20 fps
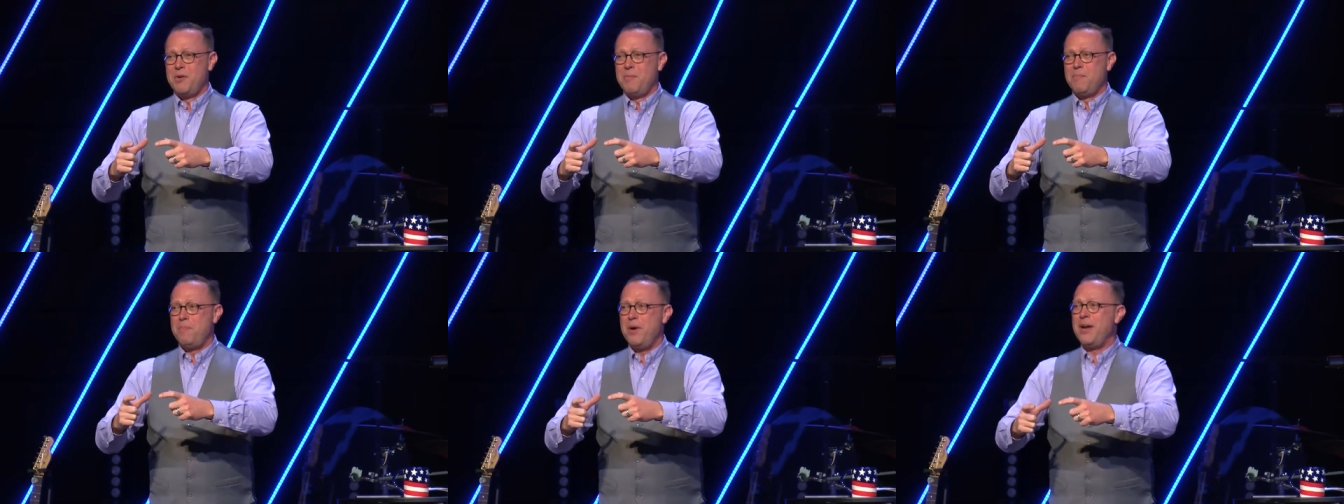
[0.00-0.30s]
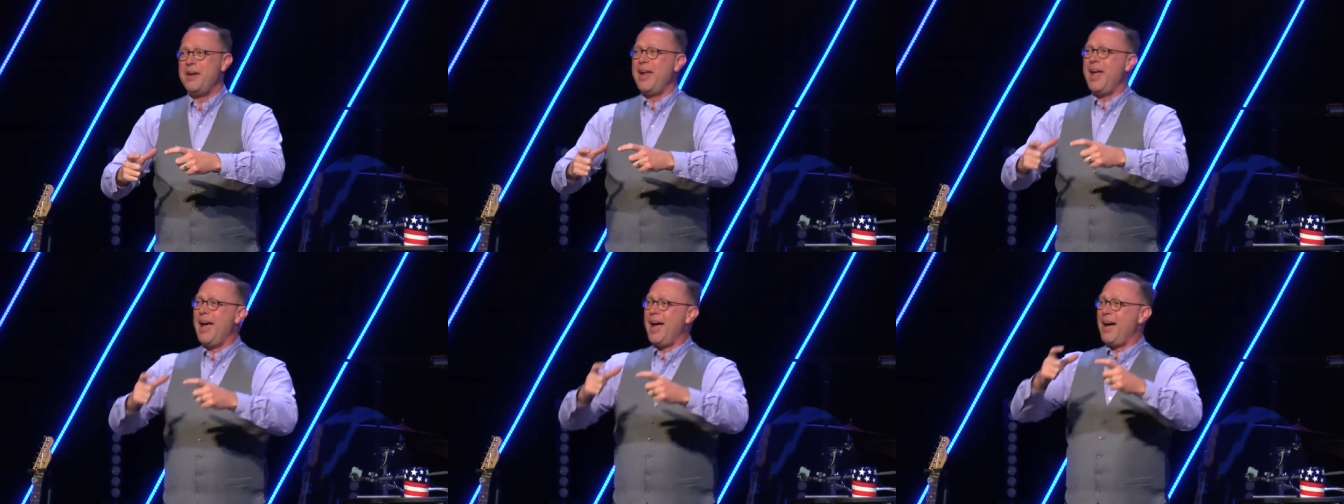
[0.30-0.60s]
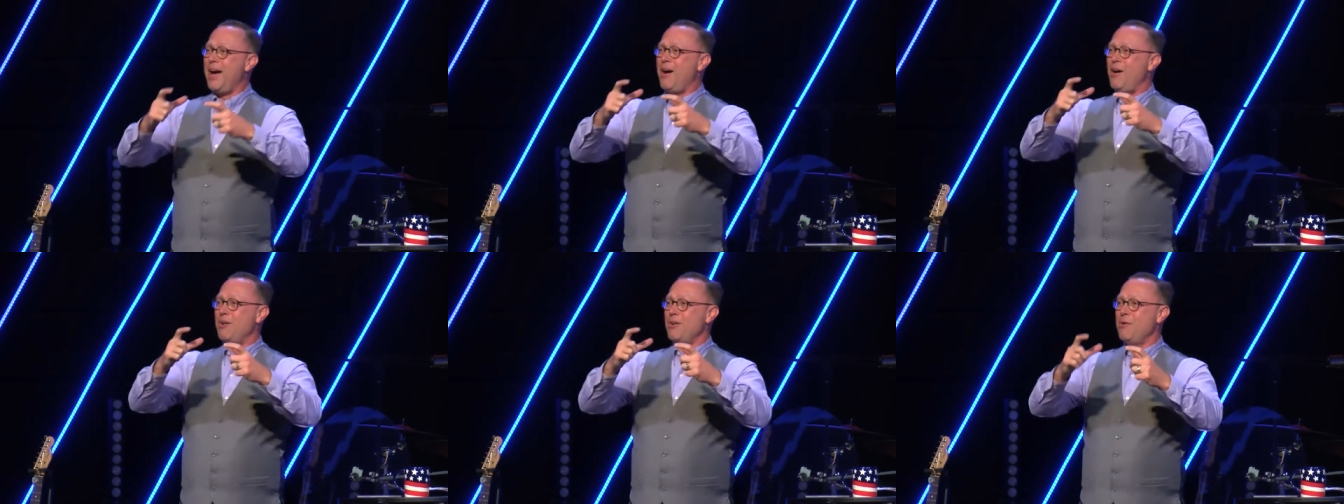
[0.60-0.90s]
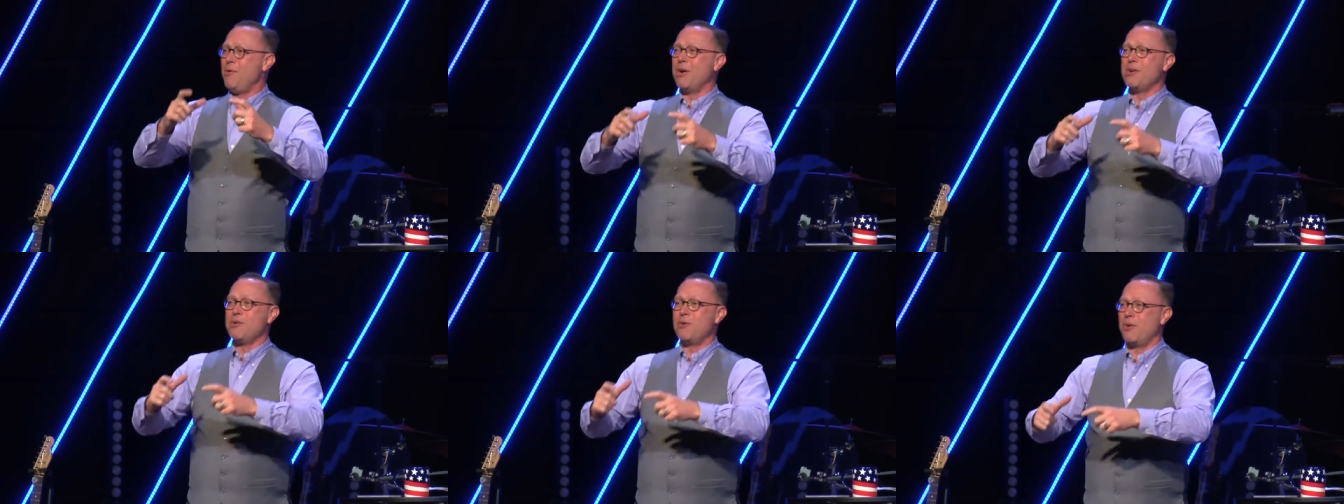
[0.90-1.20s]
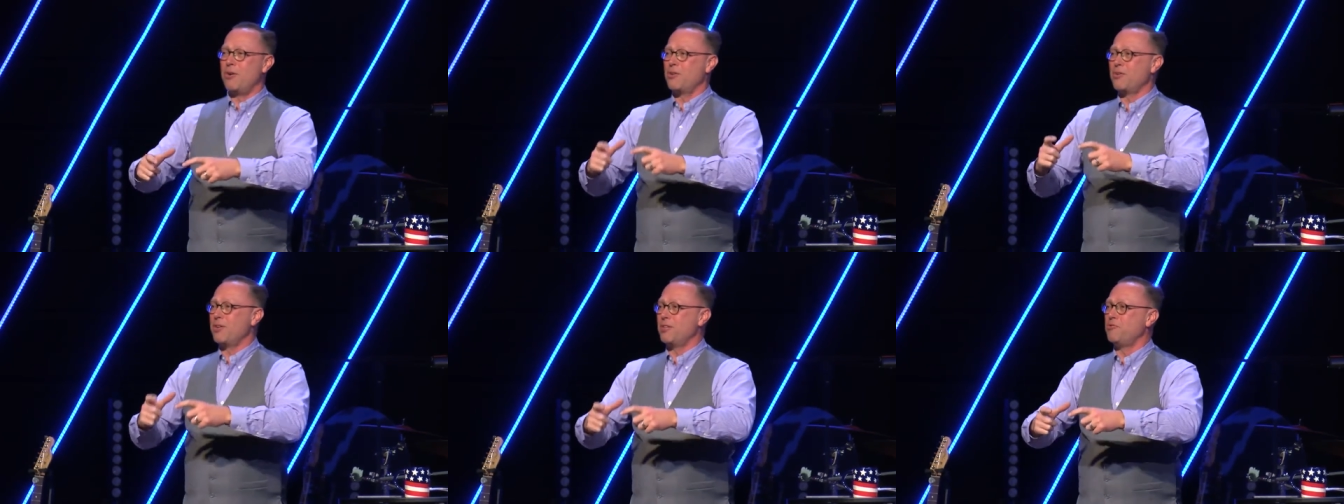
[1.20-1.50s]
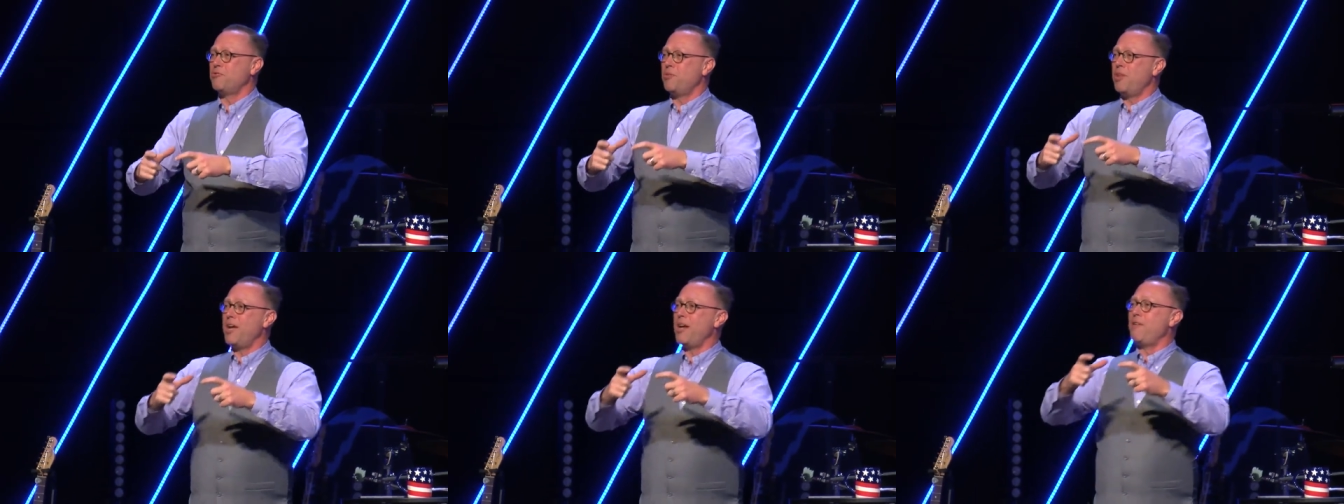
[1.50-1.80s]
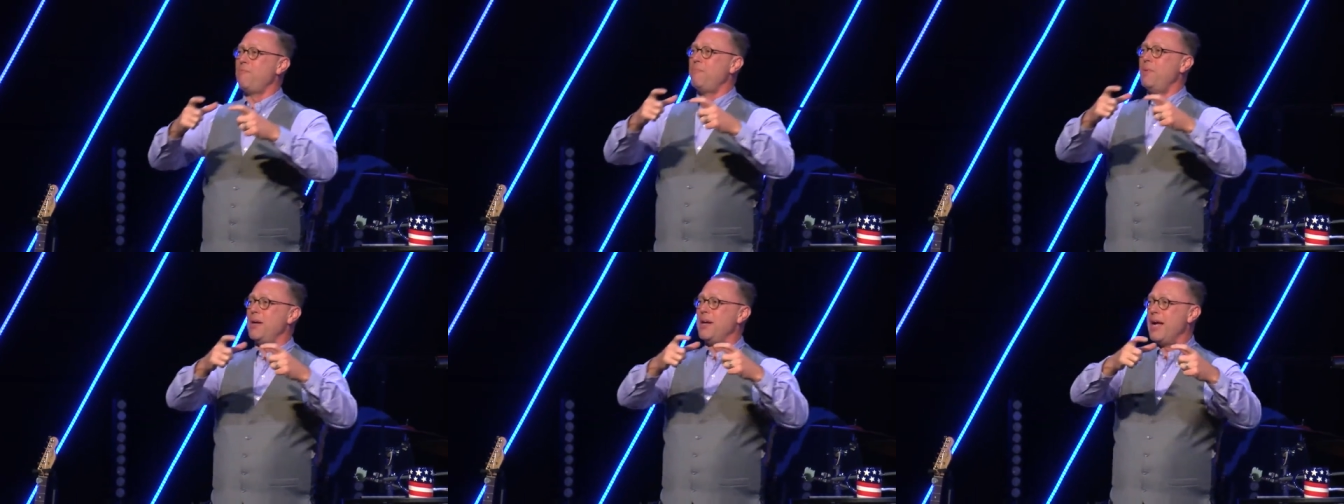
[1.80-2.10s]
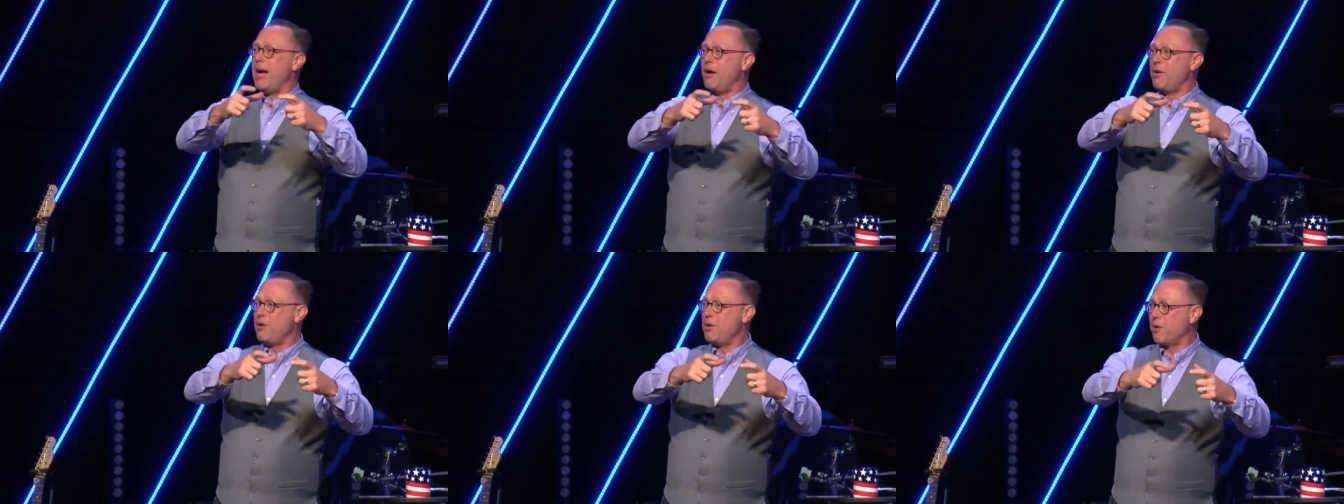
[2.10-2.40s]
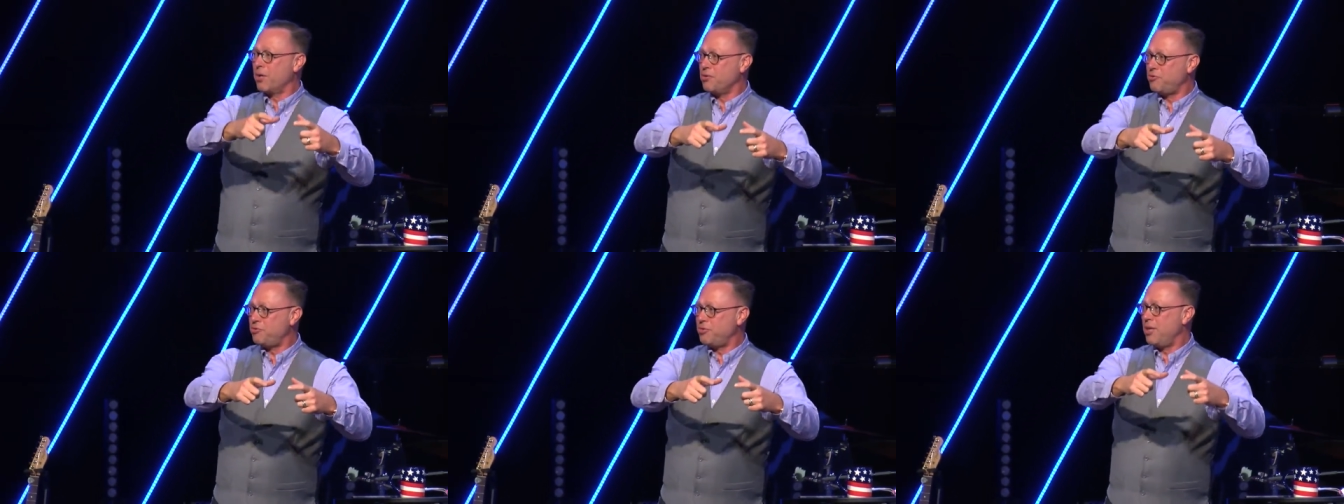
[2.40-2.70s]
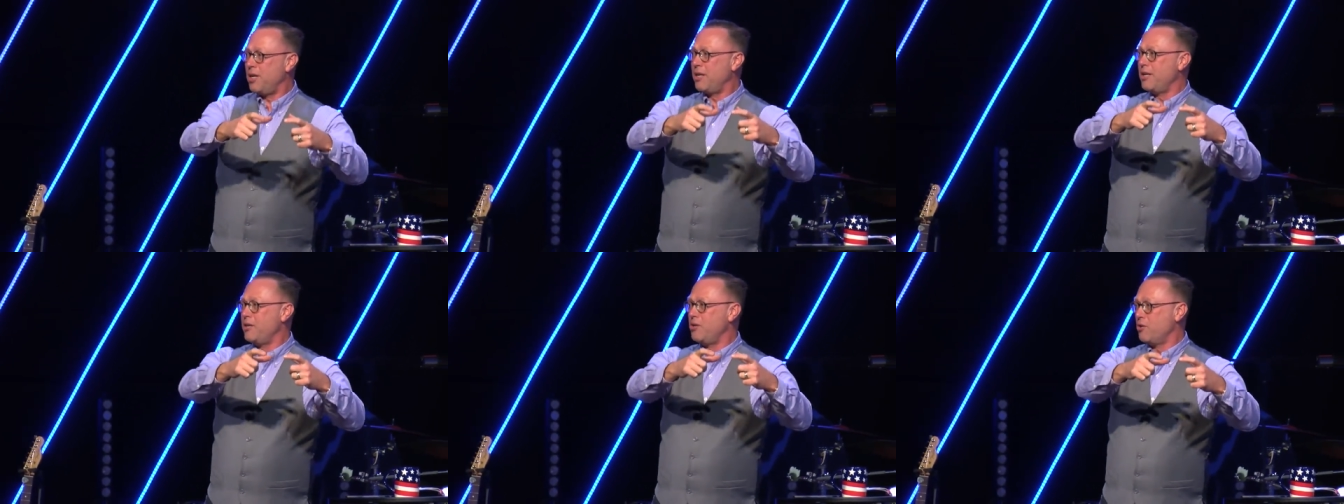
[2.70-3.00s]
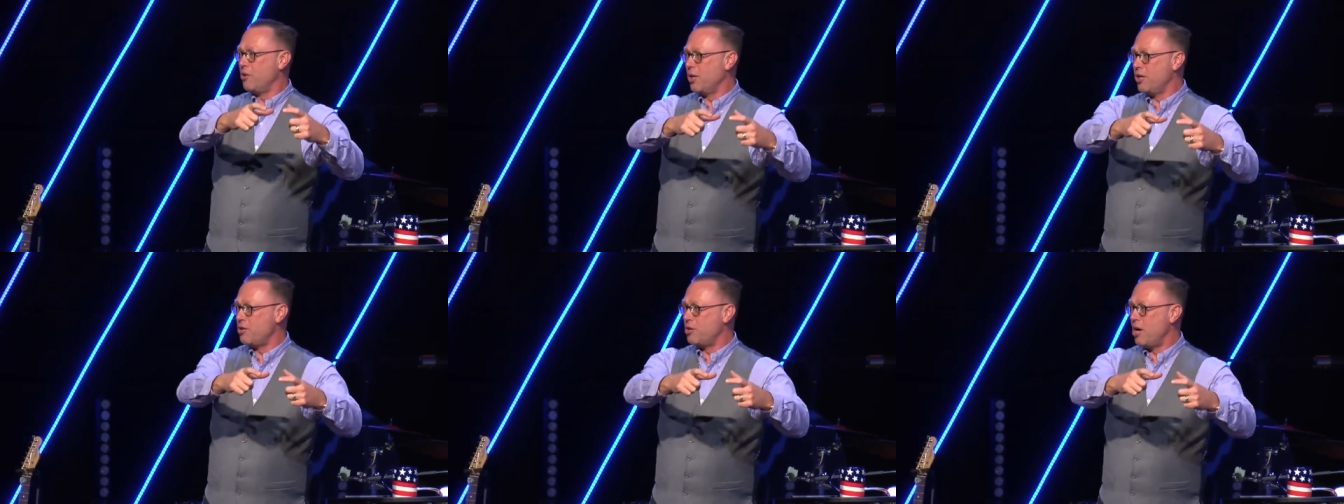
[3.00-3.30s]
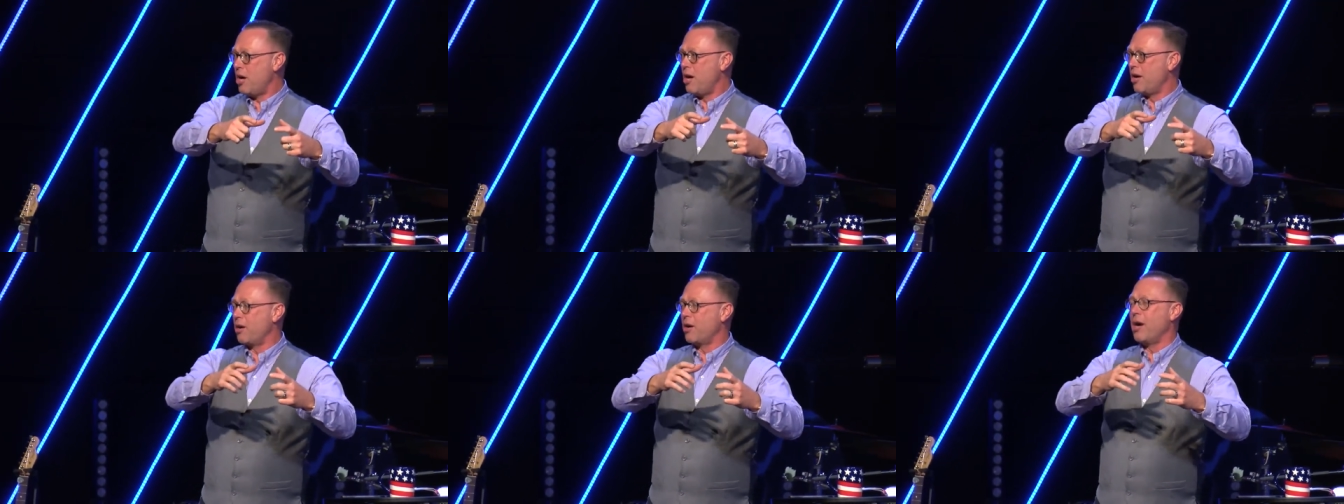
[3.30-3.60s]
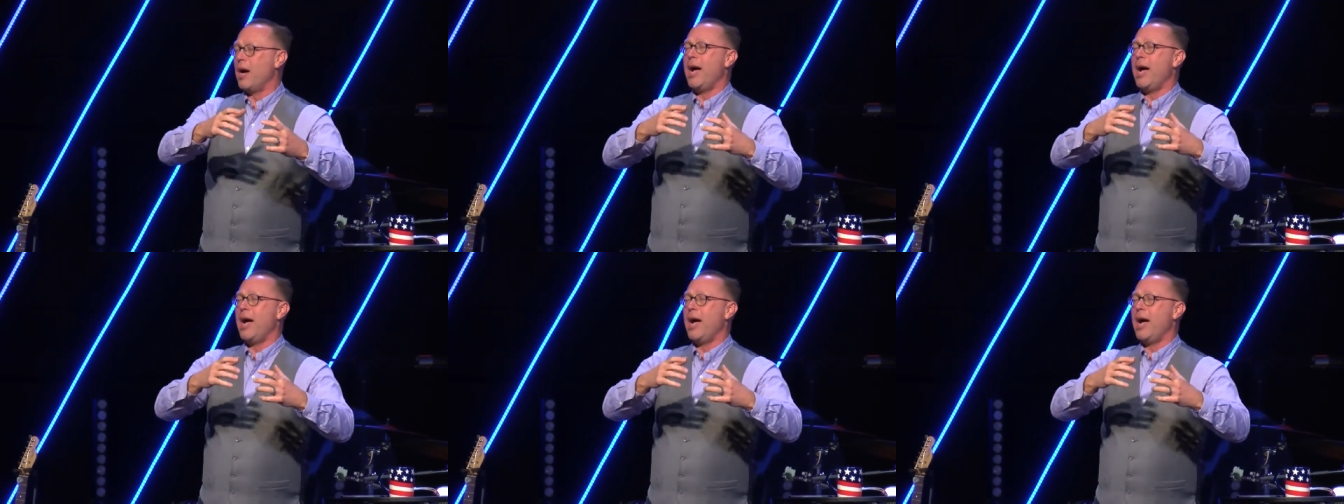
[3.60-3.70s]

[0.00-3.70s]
But now you are no longer a slave, but now you are a son and you're a daughter.